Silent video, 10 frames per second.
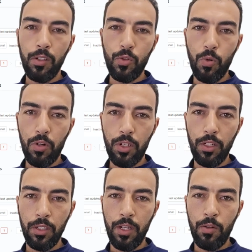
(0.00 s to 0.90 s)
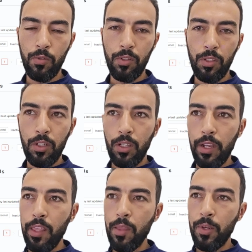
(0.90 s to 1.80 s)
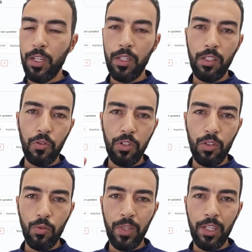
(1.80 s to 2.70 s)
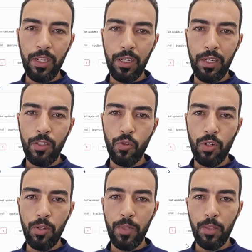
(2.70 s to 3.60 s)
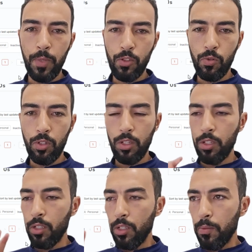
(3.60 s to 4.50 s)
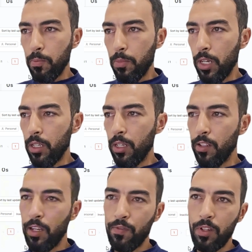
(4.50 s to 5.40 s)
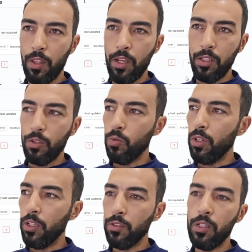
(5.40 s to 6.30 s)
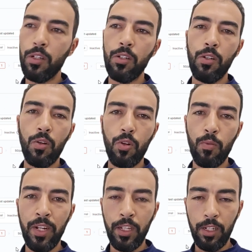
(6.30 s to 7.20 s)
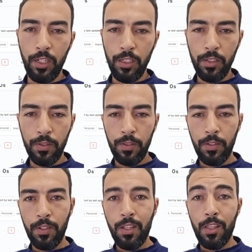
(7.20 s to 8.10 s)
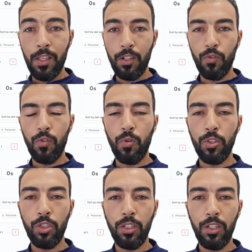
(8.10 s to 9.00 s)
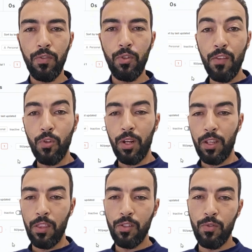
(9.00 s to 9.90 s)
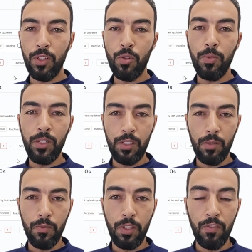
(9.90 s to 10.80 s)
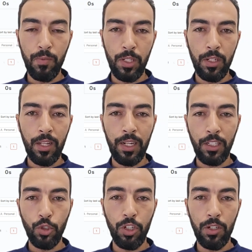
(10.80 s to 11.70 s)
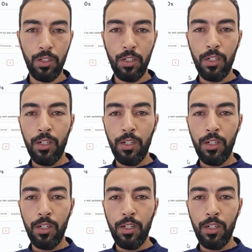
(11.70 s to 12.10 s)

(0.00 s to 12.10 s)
It's working now. In the beginning, you need to make a username and password, but after that, it will enter automatically. Thank you for watching. If you like this video, please give me a like and share.